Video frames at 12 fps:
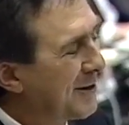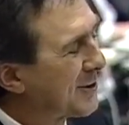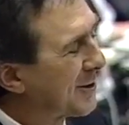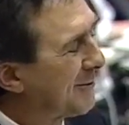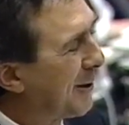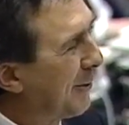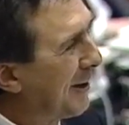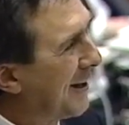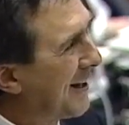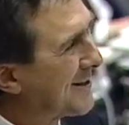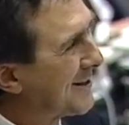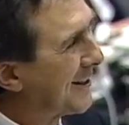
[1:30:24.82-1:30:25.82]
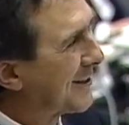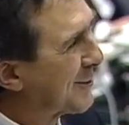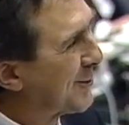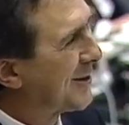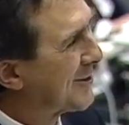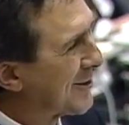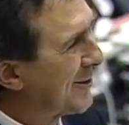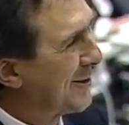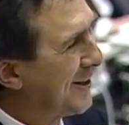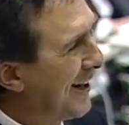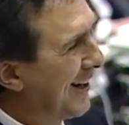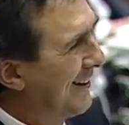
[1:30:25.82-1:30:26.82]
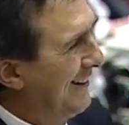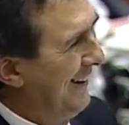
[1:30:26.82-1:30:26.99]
sure if I want to ask the next question or not.